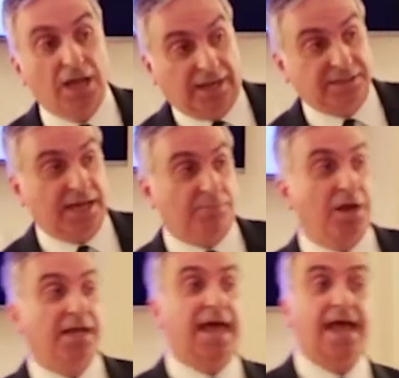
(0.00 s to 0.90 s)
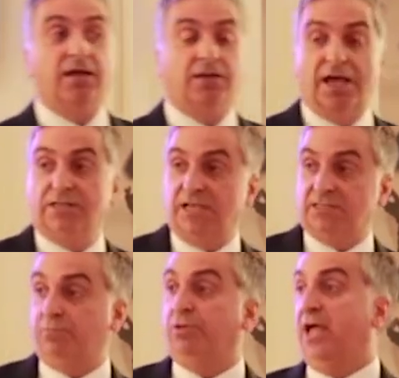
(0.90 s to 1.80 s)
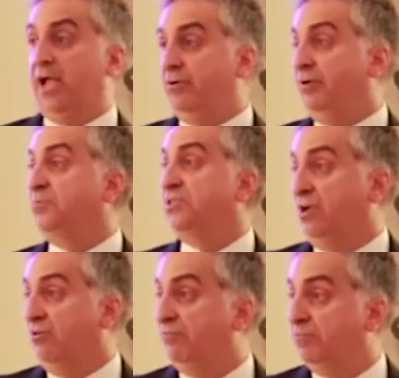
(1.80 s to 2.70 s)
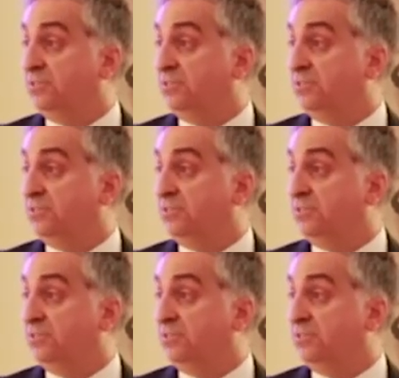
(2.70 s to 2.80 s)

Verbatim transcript: and he's had many accolades as a player himself.